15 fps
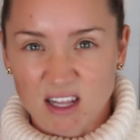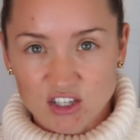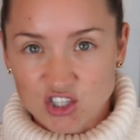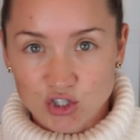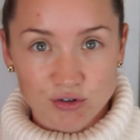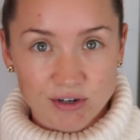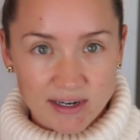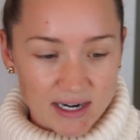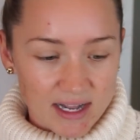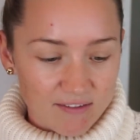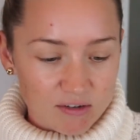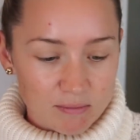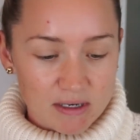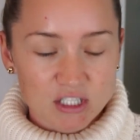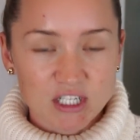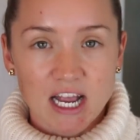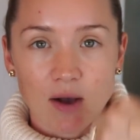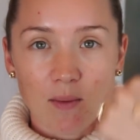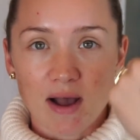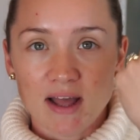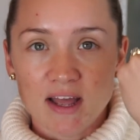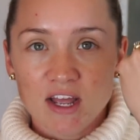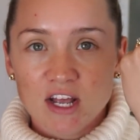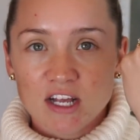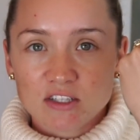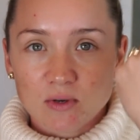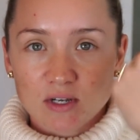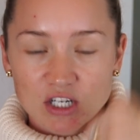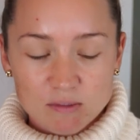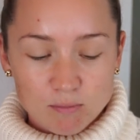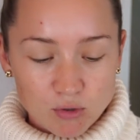during and after my shower. So I just